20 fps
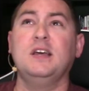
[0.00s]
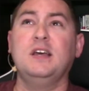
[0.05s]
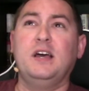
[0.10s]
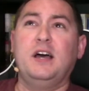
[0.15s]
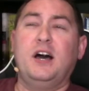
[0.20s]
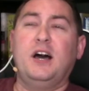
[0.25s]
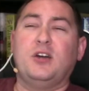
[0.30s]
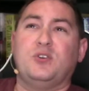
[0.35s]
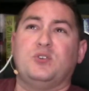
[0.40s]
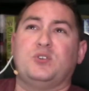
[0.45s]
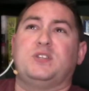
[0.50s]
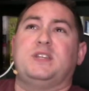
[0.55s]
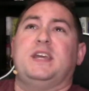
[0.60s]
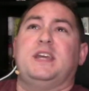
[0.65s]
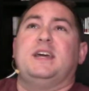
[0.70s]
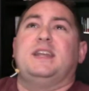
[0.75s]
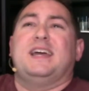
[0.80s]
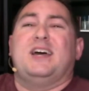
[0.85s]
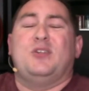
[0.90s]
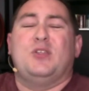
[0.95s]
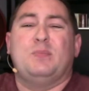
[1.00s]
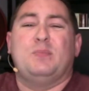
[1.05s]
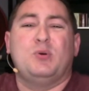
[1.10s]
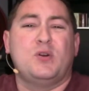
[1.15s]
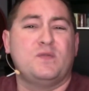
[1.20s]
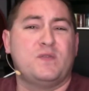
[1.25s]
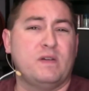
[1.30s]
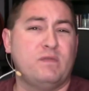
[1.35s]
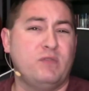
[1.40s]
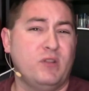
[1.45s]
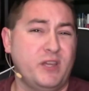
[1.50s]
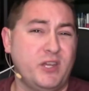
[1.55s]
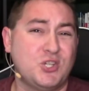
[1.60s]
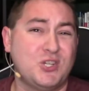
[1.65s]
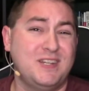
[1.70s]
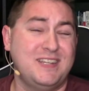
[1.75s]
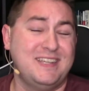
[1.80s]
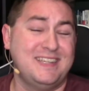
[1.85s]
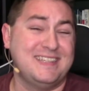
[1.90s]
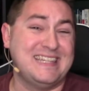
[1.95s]
understand how the book of
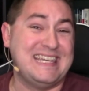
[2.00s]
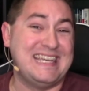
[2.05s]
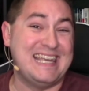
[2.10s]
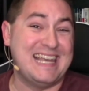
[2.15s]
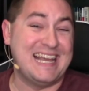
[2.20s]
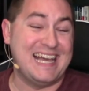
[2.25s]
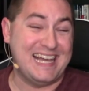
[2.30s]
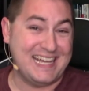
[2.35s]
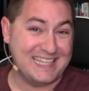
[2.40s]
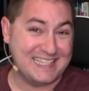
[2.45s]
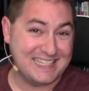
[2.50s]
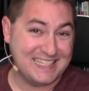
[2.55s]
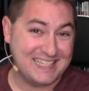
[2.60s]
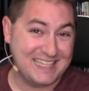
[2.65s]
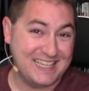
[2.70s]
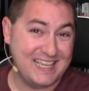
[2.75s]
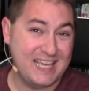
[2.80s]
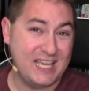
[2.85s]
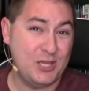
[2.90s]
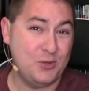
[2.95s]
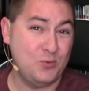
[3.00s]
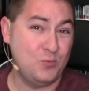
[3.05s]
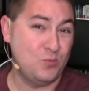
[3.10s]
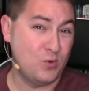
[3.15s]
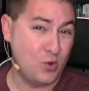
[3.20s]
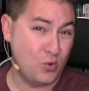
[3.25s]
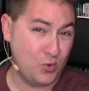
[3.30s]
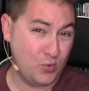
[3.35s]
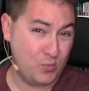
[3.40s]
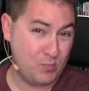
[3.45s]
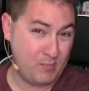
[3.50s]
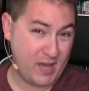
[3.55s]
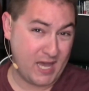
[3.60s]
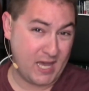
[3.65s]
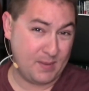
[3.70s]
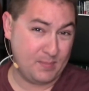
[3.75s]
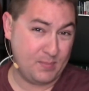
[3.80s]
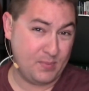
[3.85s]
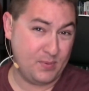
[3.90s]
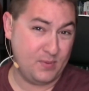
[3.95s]
Revelation is not a
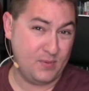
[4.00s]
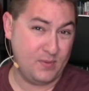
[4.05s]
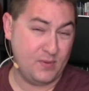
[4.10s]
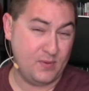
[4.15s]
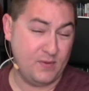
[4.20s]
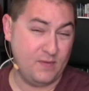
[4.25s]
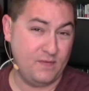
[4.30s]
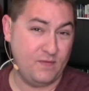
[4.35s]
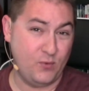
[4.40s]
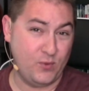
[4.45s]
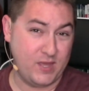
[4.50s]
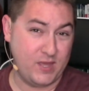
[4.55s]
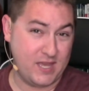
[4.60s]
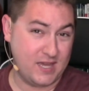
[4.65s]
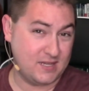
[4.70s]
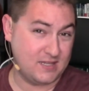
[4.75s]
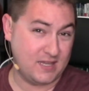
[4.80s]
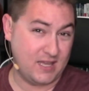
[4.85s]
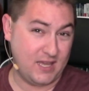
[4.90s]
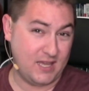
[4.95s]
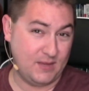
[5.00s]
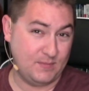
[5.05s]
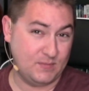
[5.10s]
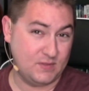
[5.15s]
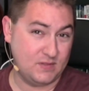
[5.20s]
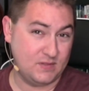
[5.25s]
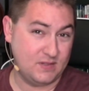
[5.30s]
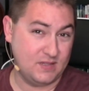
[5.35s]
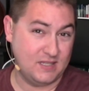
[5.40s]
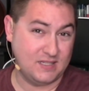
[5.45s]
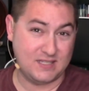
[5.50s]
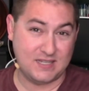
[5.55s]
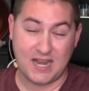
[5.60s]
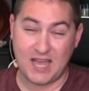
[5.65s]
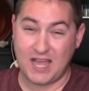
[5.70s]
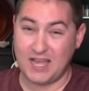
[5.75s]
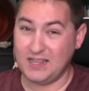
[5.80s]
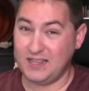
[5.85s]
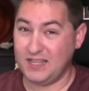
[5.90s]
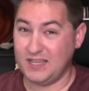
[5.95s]
roadmap for the end times. It's
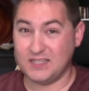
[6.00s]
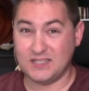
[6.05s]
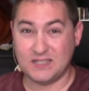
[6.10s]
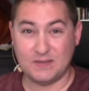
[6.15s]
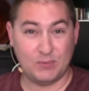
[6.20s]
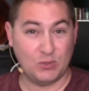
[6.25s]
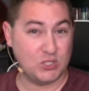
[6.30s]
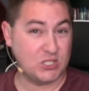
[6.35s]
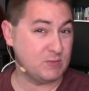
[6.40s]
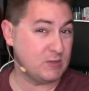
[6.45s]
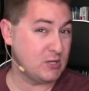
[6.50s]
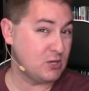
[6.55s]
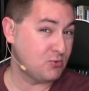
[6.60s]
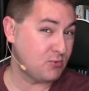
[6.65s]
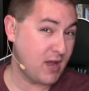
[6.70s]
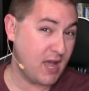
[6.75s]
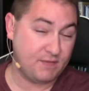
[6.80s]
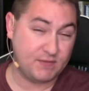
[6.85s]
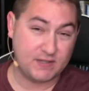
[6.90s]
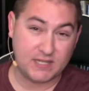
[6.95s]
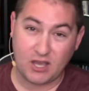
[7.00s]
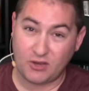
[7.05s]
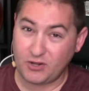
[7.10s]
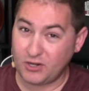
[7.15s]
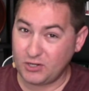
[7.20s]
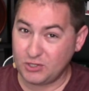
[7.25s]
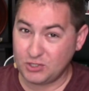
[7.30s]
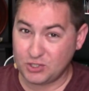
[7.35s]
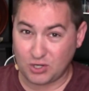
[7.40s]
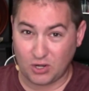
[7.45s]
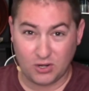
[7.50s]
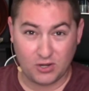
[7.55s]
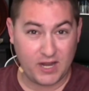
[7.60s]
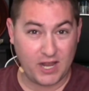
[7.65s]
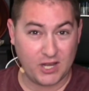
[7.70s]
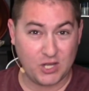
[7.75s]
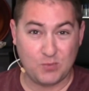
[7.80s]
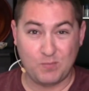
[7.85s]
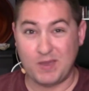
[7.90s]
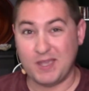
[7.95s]
not like supposed to be graphed out on a chart
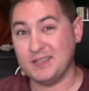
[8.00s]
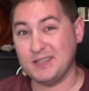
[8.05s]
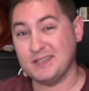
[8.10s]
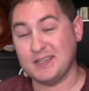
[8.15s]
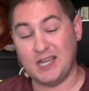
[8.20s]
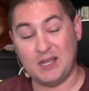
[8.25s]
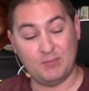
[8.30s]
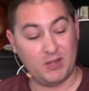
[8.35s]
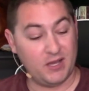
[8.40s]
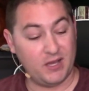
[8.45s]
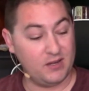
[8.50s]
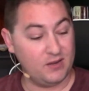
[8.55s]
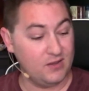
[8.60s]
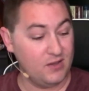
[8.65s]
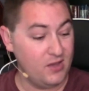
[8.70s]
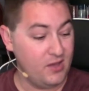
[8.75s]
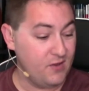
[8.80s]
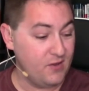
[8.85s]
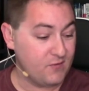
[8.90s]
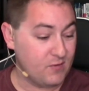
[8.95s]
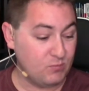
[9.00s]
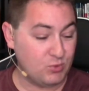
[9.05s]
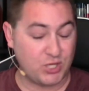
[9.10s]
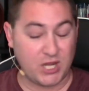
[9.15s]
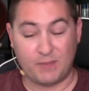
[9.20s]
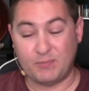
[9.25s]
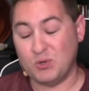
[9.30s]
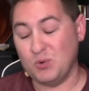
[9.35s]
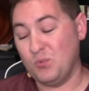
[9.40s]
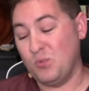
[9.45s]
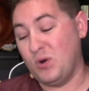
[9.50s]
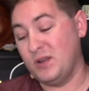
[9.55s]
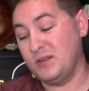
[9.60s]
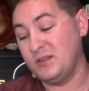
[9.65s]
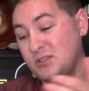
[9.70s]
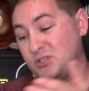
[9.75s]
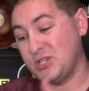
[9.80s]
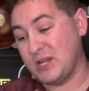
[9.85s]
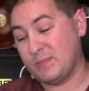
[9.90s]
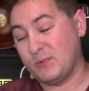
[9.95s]
and you make a timeline from chapter 1 to
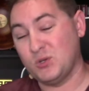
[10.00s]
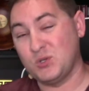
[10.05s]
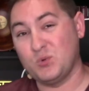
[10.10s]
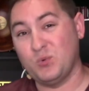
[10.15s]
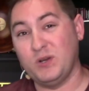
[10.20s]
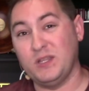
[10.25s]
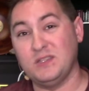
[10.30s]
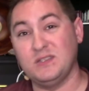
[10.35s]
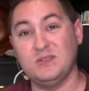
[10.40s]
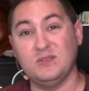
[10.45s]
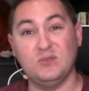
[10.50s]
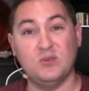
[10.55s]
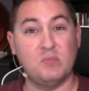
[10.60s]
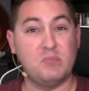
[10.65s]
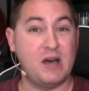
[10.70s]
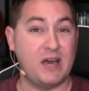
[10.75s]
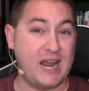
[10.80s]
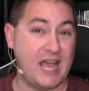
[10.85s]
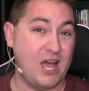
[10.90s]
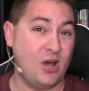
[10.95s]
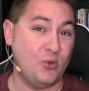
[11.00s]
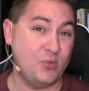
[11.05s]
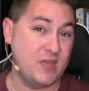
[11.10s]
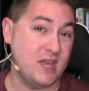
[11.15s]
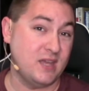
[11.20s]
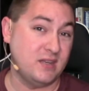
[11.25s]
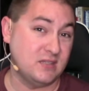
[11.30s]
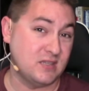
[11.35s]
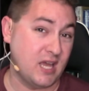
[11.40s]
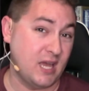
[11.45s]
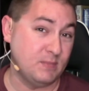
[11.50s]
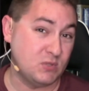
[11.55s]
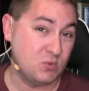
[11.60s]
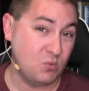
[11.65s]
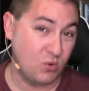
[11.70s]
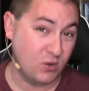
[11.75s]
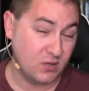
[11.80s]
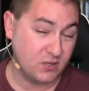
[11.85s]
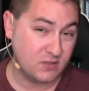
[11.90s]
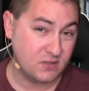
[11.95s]
chapter 22 about how the end times
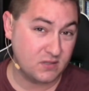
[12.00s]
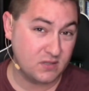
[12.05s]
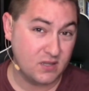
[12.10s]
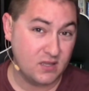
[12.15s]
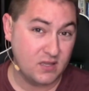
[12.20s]
works.